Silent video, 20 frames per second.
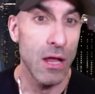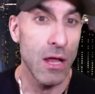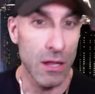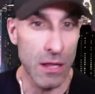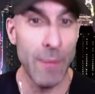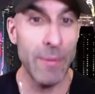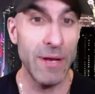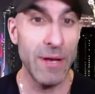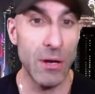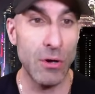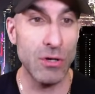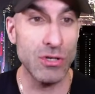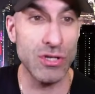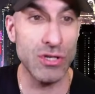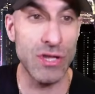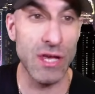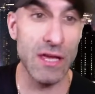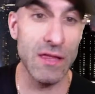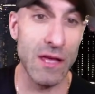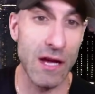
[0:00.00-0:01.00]
Let me know what you
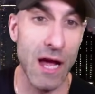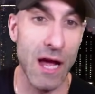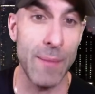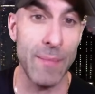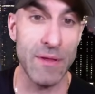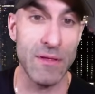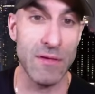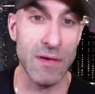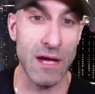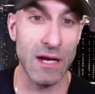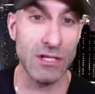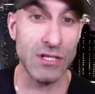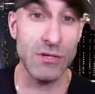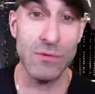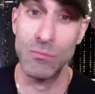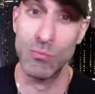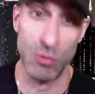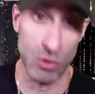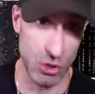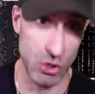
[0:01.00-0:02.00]
think in the comment
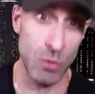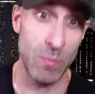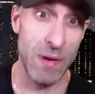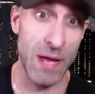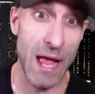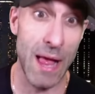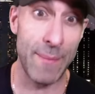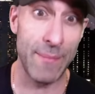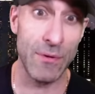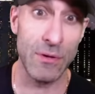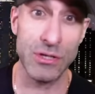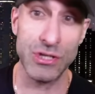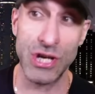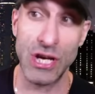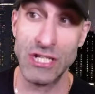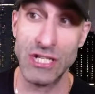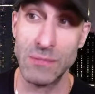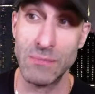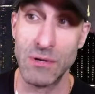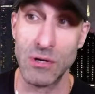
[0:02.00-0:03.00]
section. Would you be happy with
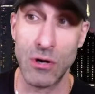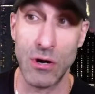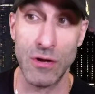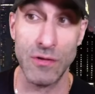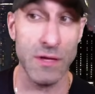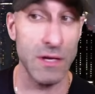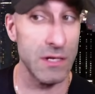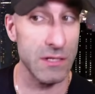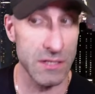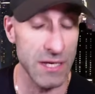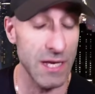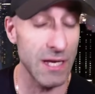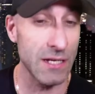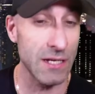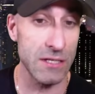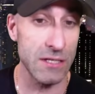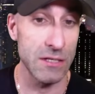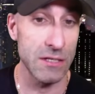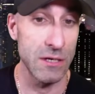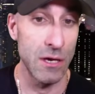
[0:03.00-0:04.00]
J.J. McCarthy at
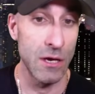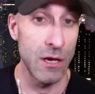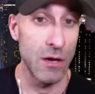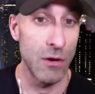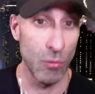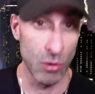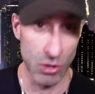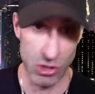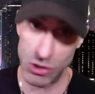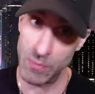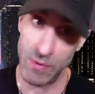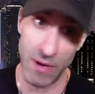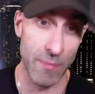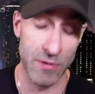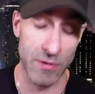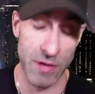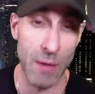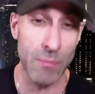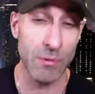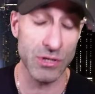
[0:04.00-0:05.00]
six? Would you be
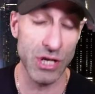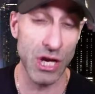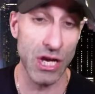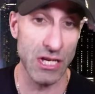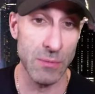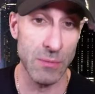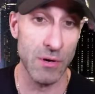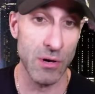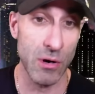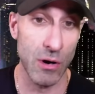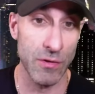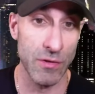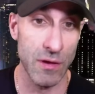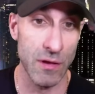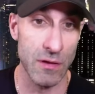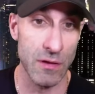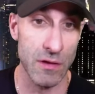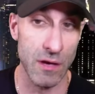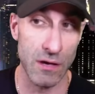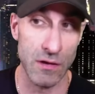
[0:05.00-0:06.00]
upset with J.J.
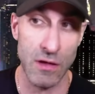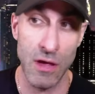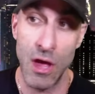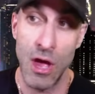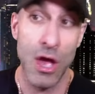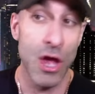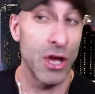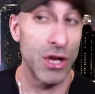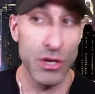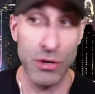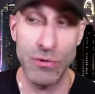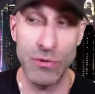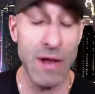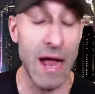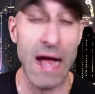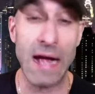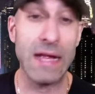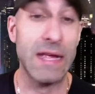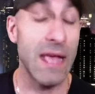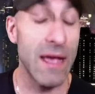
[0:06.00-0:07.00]
McCarthy at six? Do you
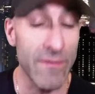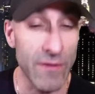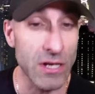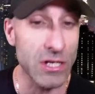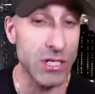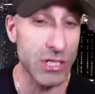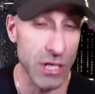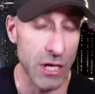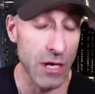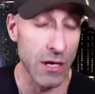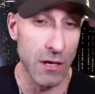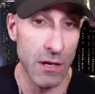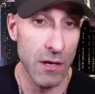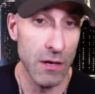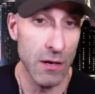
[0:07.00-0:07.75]
not give a shit